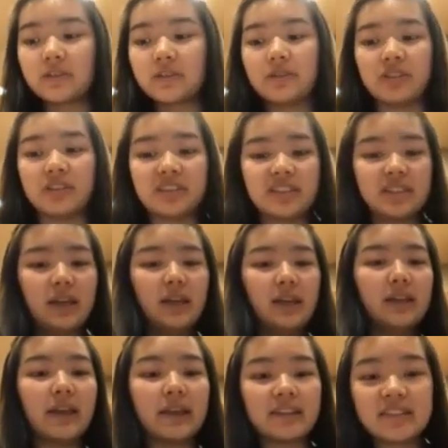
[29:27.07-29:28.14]
So just
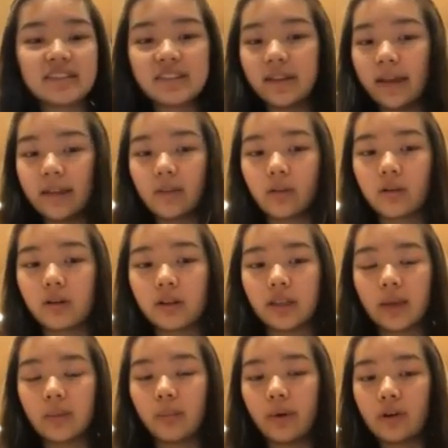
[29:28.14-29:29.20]
like slather it on
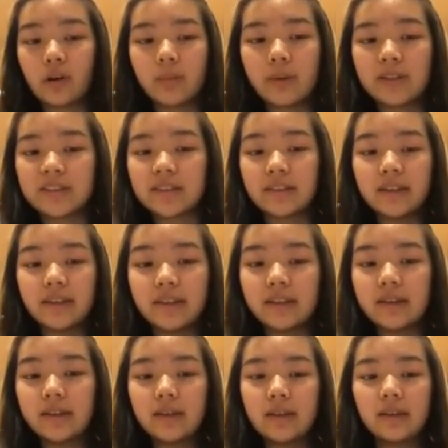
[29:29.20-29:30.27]
like butter, basically,
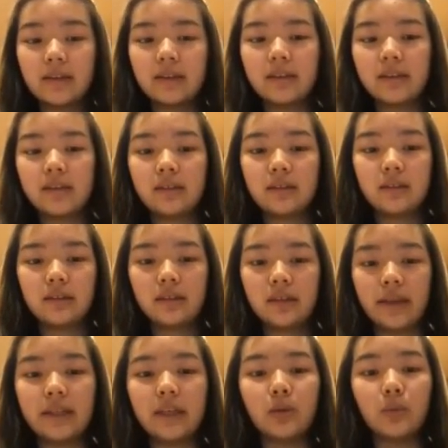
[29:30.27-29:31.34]

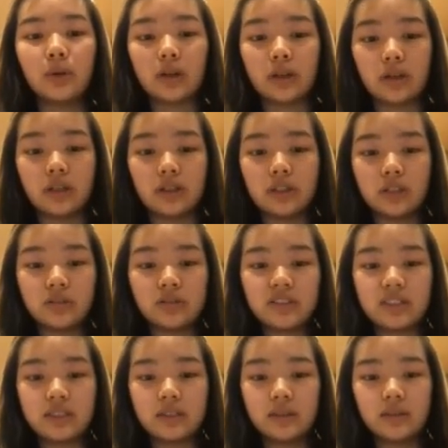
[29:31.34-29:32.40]
like you would on a
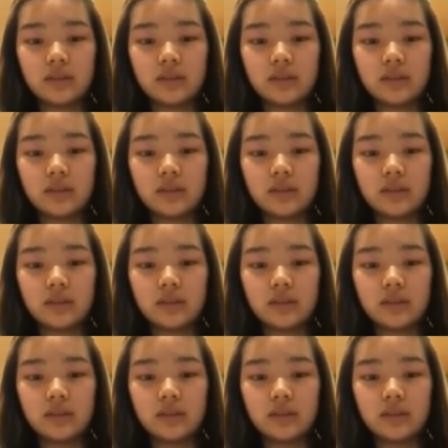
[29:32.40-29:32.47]
toast.